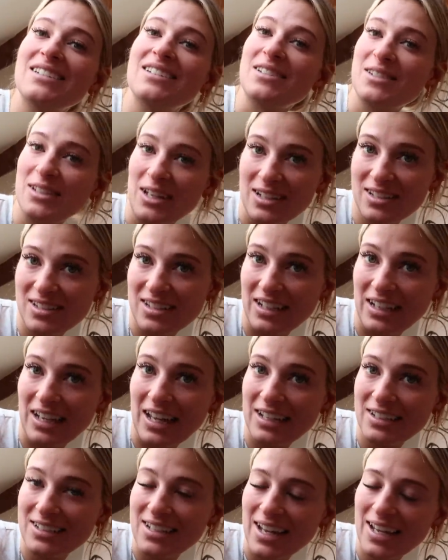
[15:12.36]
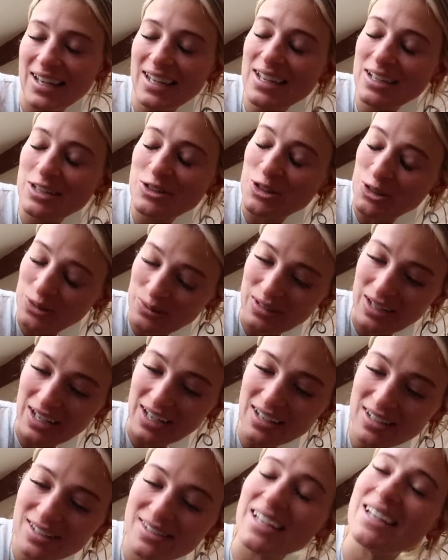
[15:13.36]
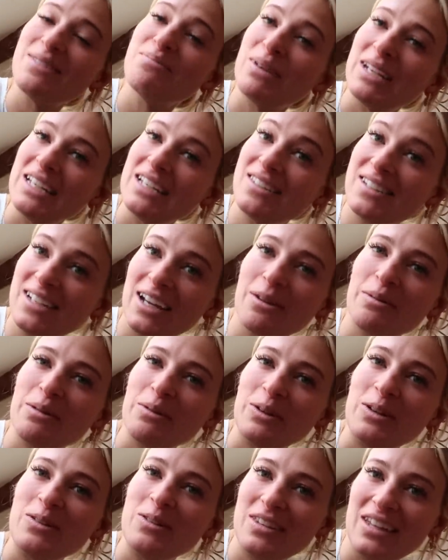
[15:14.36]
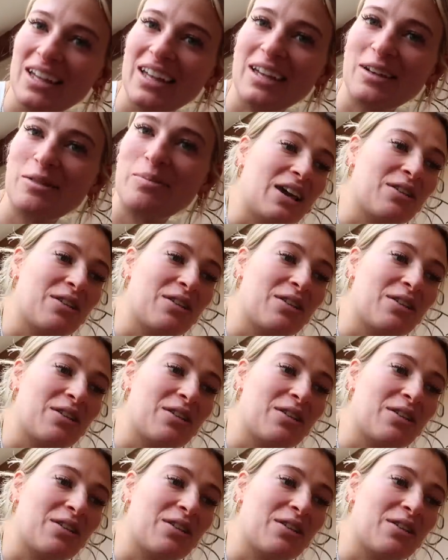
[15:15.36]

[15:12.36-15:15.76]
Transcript: disgusting leg day, do this, and please tell me what you think.